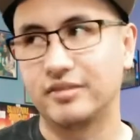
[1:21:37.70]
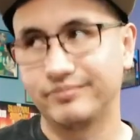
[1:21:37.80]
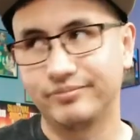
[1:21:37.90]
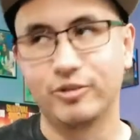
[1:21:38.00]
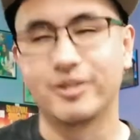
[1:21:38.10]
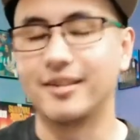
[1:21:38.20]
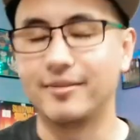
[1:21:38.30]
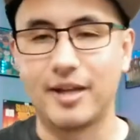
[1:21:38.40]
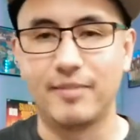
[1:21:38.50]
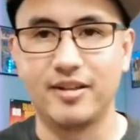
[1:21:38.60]

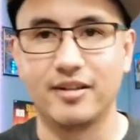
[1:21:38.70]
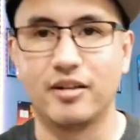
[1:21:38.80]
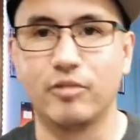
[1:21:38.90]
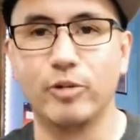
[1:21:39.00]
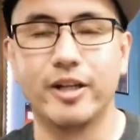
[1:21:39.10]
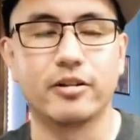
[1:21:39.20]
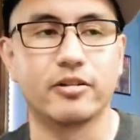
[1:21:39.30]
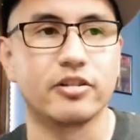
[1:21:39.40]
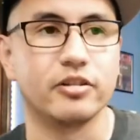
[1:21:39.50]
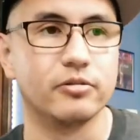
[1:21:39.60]
within maybe a week or
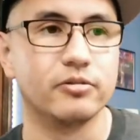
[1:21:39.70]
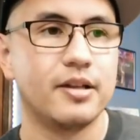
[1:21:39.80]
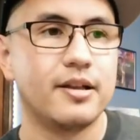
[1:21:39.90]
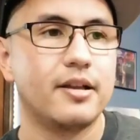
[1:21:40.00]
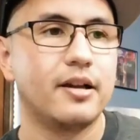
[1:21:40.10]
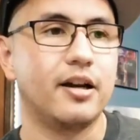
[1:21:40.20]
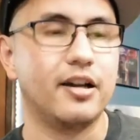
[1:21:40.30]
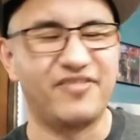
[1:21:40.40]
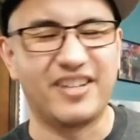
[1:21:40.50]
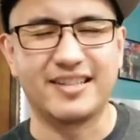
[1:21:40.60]
two
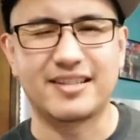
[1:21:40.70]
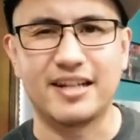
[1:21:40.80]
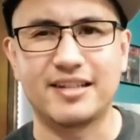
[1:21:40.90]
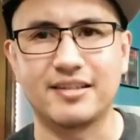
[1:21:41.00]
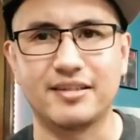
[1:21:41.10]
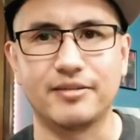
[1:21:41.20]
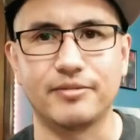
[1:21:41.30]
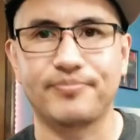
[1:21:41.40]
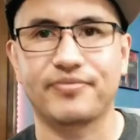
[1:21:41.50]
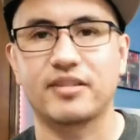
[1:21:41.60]
if I decide to
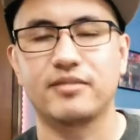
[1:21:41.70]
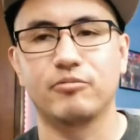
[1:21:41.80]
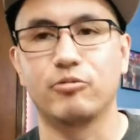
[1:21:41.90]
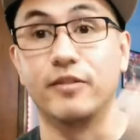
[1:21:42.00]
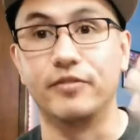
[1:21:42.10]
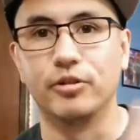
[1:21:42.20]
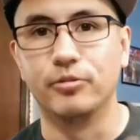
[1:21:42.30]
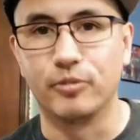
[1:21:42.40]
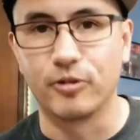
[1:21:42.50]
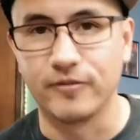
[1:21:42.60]

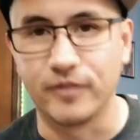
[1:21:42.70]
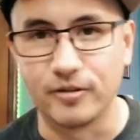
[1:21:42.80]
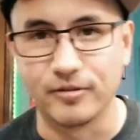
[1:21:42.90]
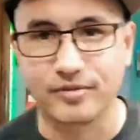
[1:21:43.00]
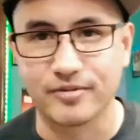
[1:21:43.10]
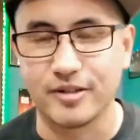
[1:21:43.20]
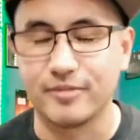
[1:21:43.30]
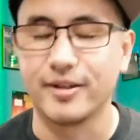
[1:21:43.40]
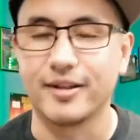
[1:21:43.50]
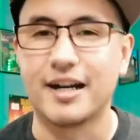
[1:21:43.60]
review more phones, right? Oh
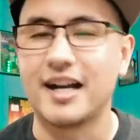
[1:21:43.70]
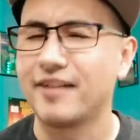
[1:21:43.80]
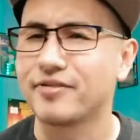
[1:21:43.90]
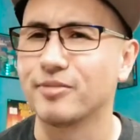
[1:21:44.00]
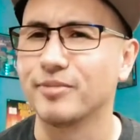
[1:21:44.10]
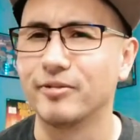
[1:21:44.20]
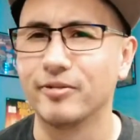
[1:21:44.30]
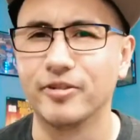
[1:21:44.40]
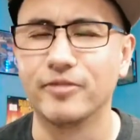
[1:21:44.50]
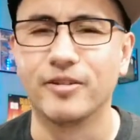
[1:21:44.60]
my God, I have so many
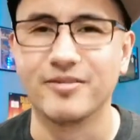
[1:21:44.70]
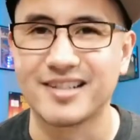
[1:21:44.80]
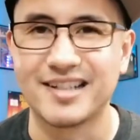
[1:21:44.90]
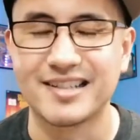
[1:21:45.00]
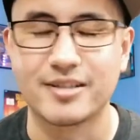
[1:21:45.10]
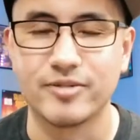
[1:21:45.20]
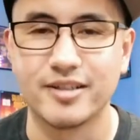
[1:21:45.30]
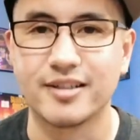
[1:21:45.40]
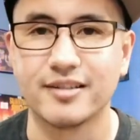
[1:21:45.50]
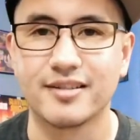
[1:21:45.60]
review phones, guys. It's
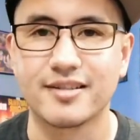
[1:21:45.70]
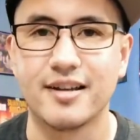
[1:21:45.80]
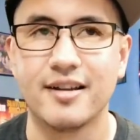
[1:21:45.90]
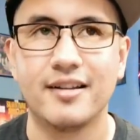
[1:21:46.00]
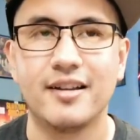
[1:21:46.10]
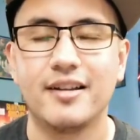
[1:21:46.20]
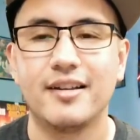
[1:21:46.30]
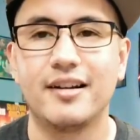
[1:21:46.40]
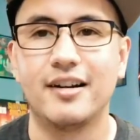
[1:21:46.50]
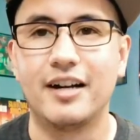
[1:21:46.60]
ridiculous now.
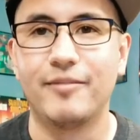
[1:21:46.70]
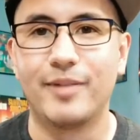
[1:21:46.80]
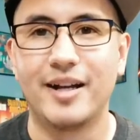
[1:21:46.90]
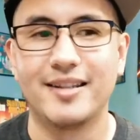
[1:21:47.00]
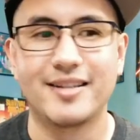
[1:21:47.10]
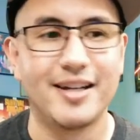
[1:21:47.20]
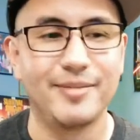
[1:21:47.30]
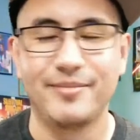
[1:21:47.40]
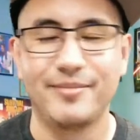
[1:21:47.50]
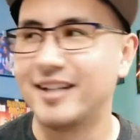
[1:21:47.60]
By the
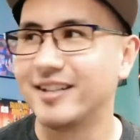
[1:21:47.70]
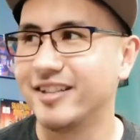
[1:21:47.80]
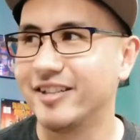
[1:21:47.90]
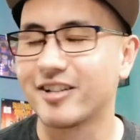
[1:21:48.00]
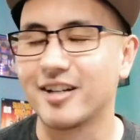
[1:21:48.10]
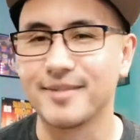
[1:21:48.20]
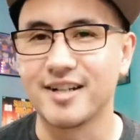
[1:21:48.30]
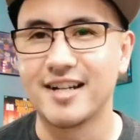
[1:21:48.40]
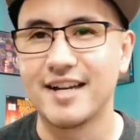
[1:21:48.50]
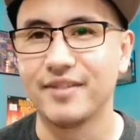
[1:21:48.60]
time the end of the year comes,
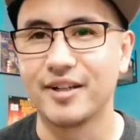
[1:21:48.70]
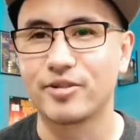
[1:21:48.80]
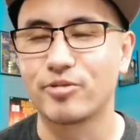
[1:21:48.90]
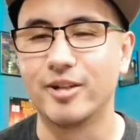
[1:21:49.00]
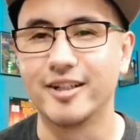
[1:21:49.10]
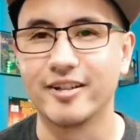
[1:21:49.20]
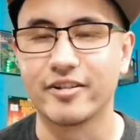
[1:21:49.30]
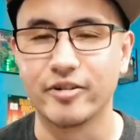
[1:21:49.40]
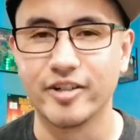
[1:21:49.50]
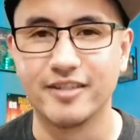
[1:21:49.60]
I'm going to have like 20 or
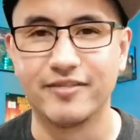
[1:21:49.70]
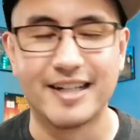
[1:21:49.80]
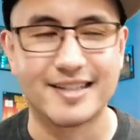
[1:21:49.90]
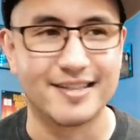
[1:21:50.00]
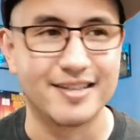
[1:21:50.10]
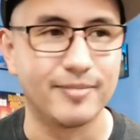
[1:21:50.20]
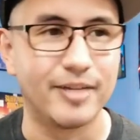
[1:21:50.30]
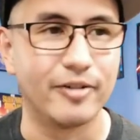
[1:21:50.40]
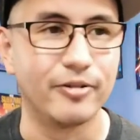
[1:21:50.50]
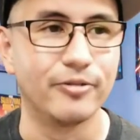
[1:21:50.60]
30 devices in
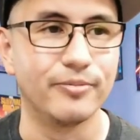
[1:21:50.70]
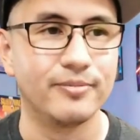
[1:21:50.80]
my room.